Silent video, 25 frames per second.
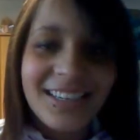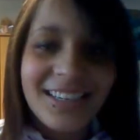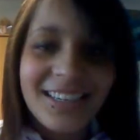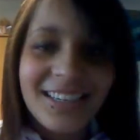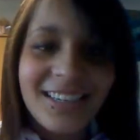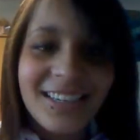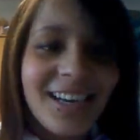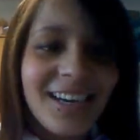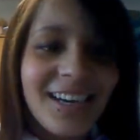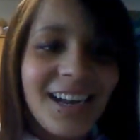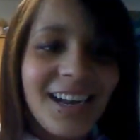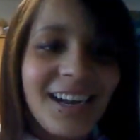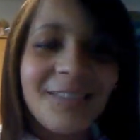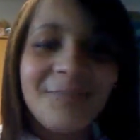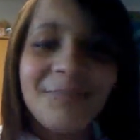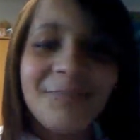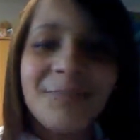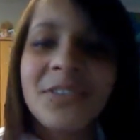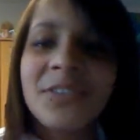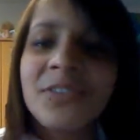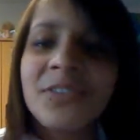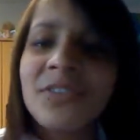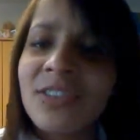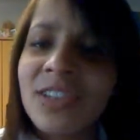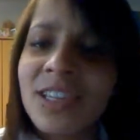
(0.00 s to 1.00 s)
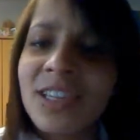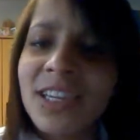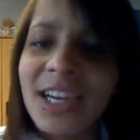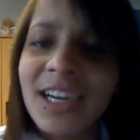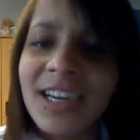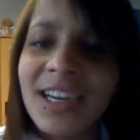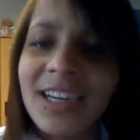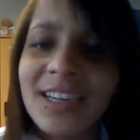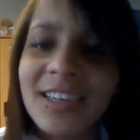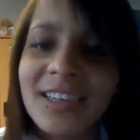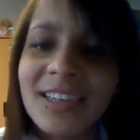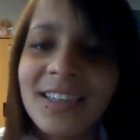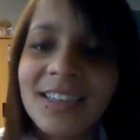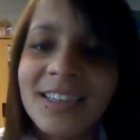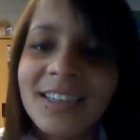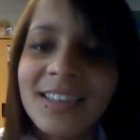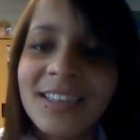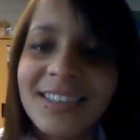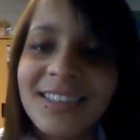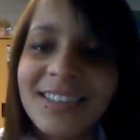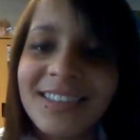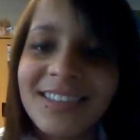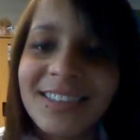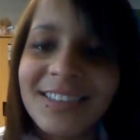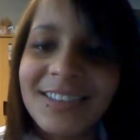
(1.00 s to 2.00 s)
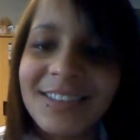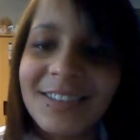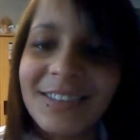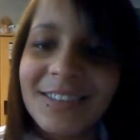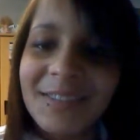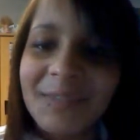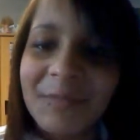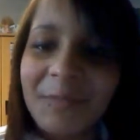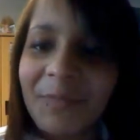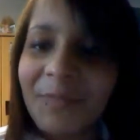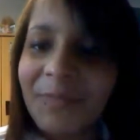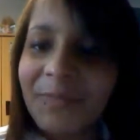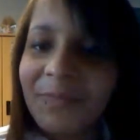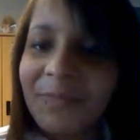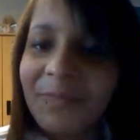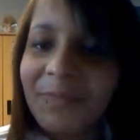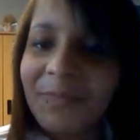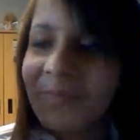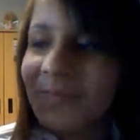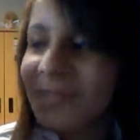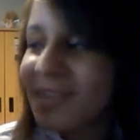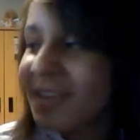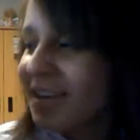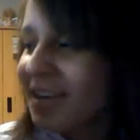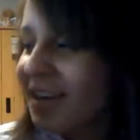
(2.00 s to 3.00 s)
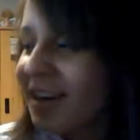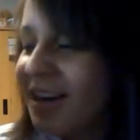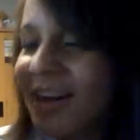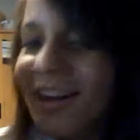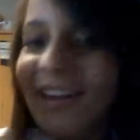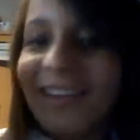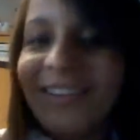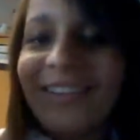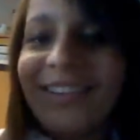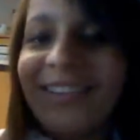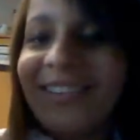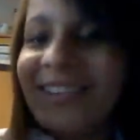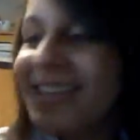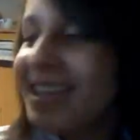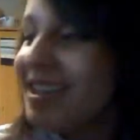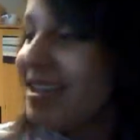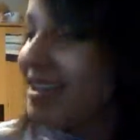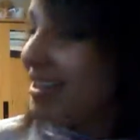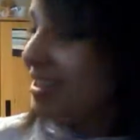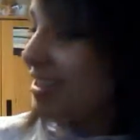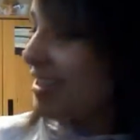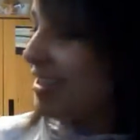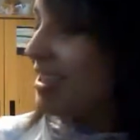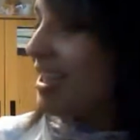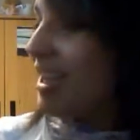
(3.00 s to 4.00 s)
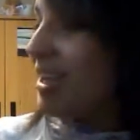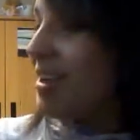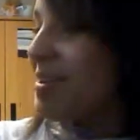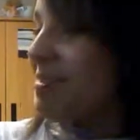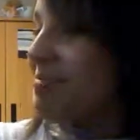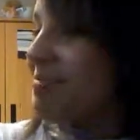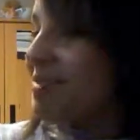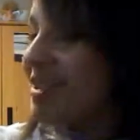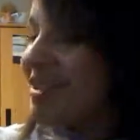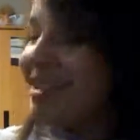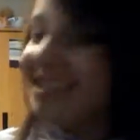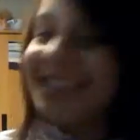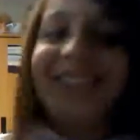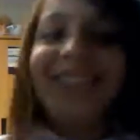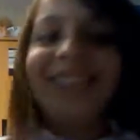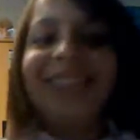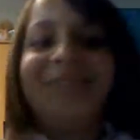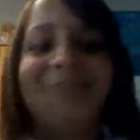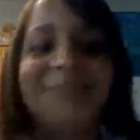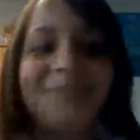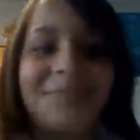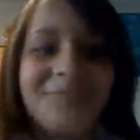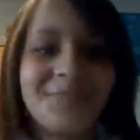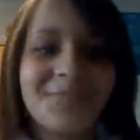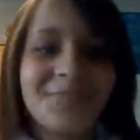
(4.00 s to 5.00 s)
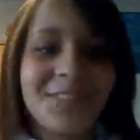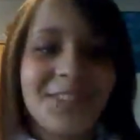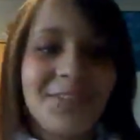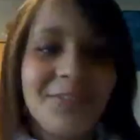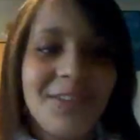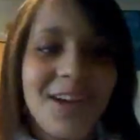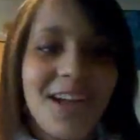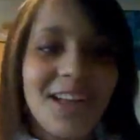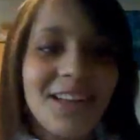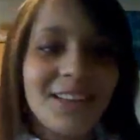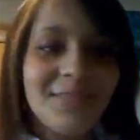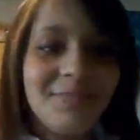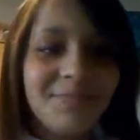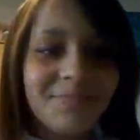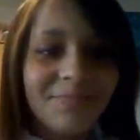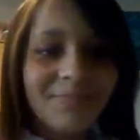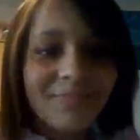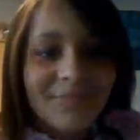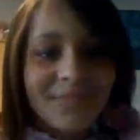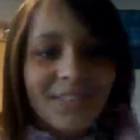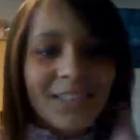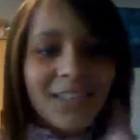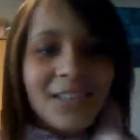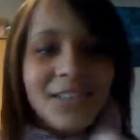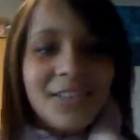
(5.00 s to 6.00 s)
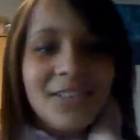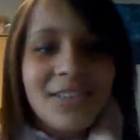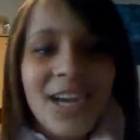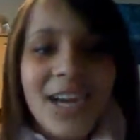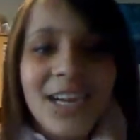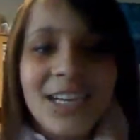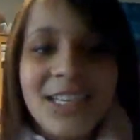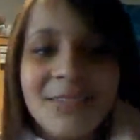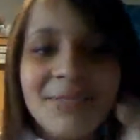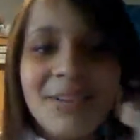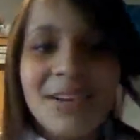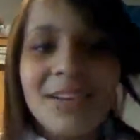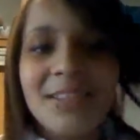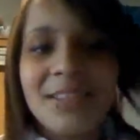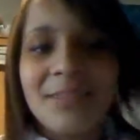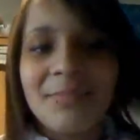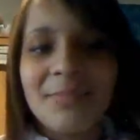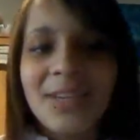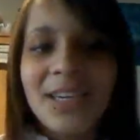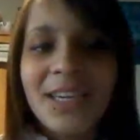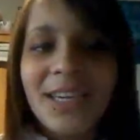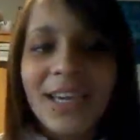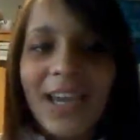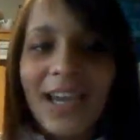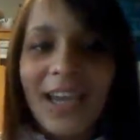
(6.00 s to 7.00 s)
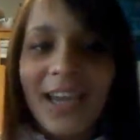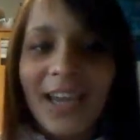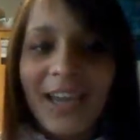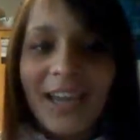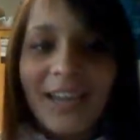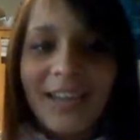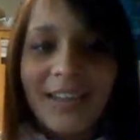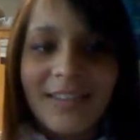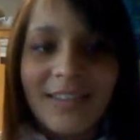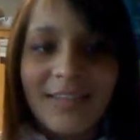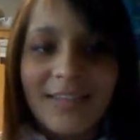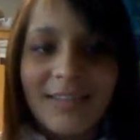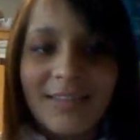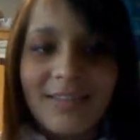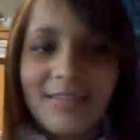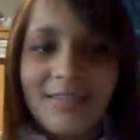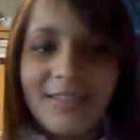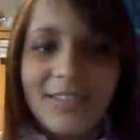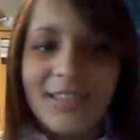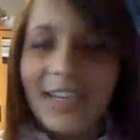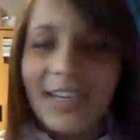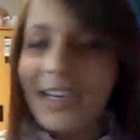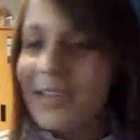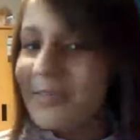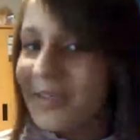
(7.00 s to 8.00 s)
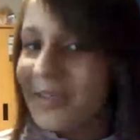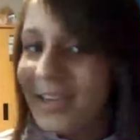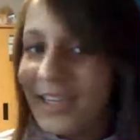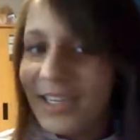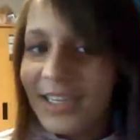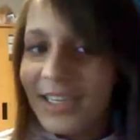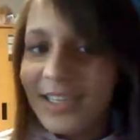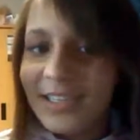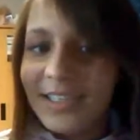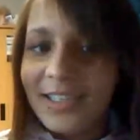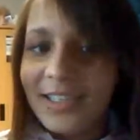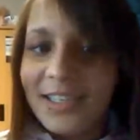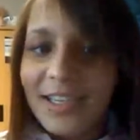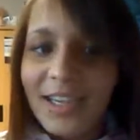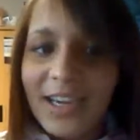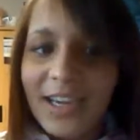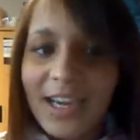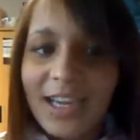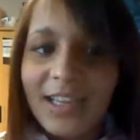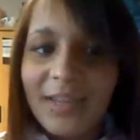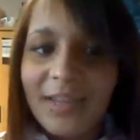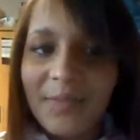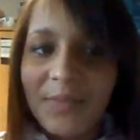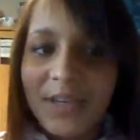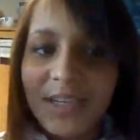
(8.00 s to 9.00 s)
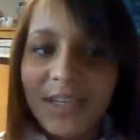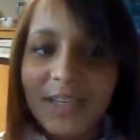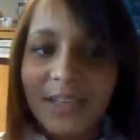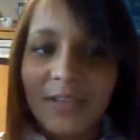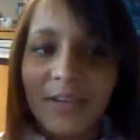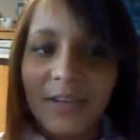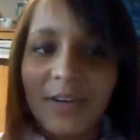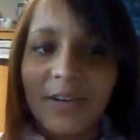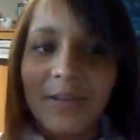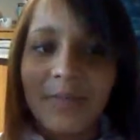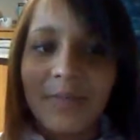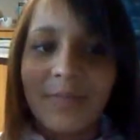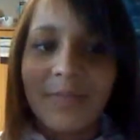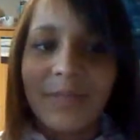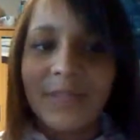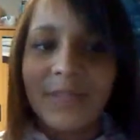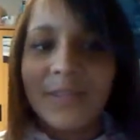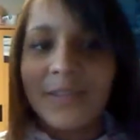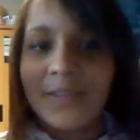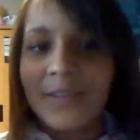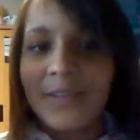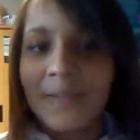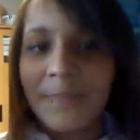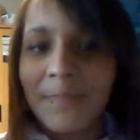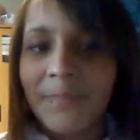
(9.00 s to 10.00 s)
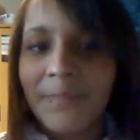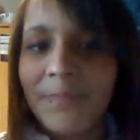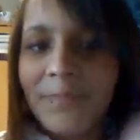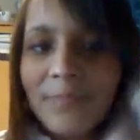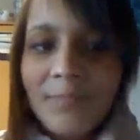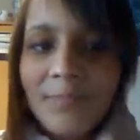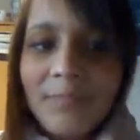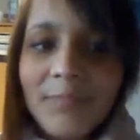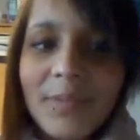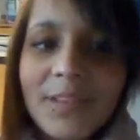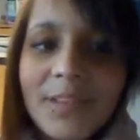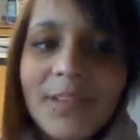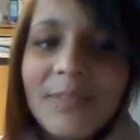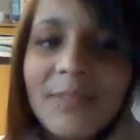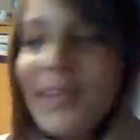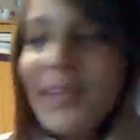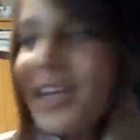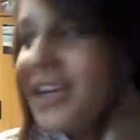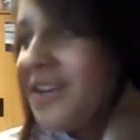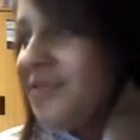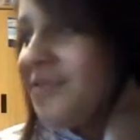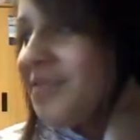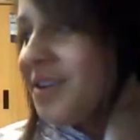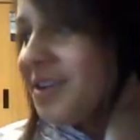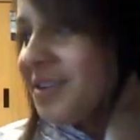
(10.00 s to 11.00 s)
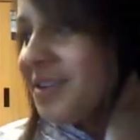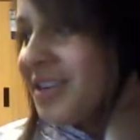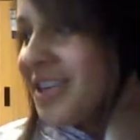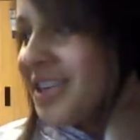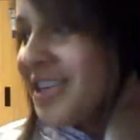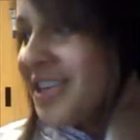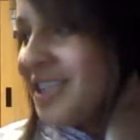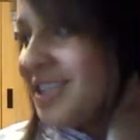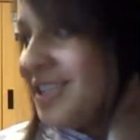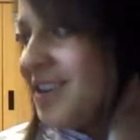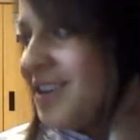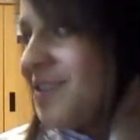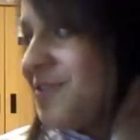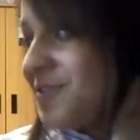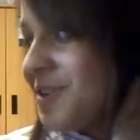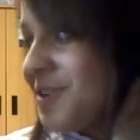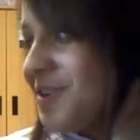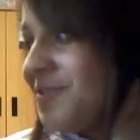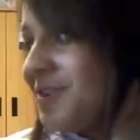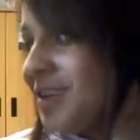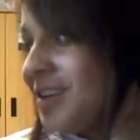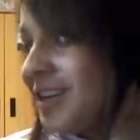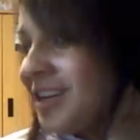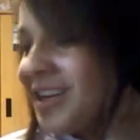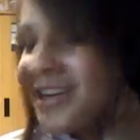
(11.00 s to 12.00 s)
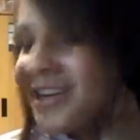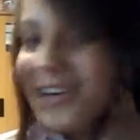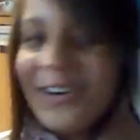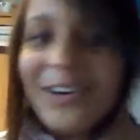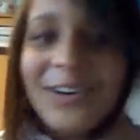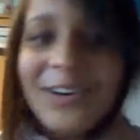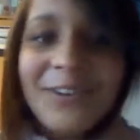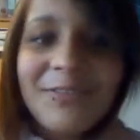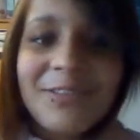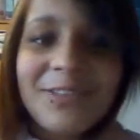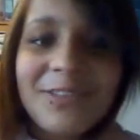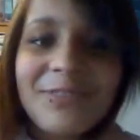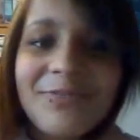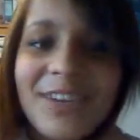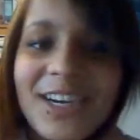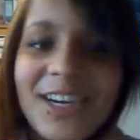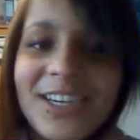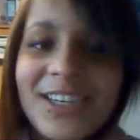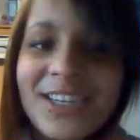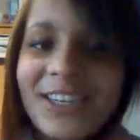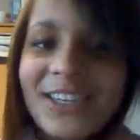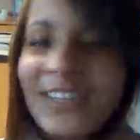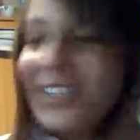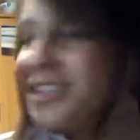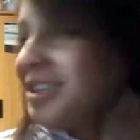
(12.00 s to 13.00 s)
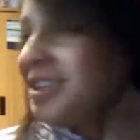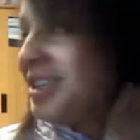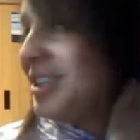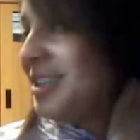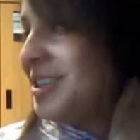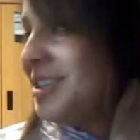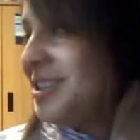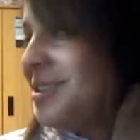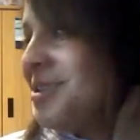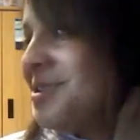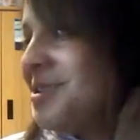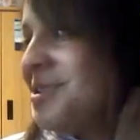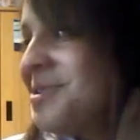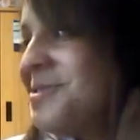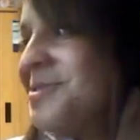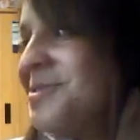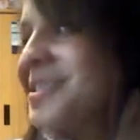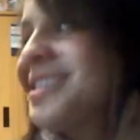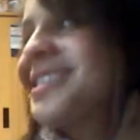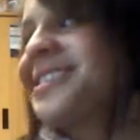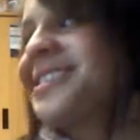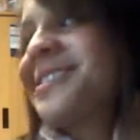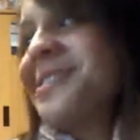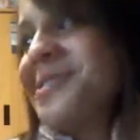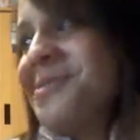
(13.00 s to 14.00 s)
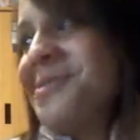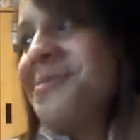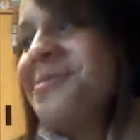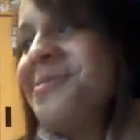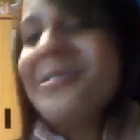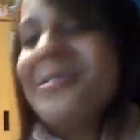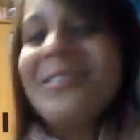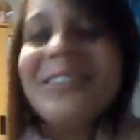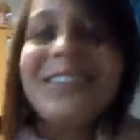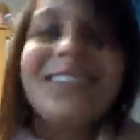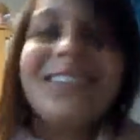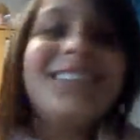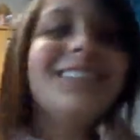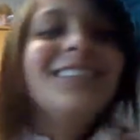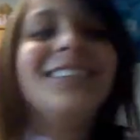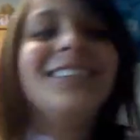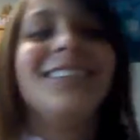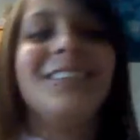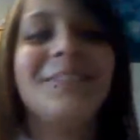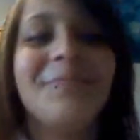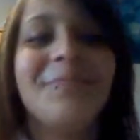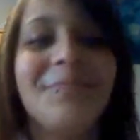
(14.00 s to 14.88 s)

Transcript: And, um, Julia. Yeah? Oh, oh, I guess I'll just tell you in person. Okay. Well, you talked about the PA study buddies, mm-hmm. and the mm-hmm. Peace Corps. But the main focus of your video was Rachel, who is cool.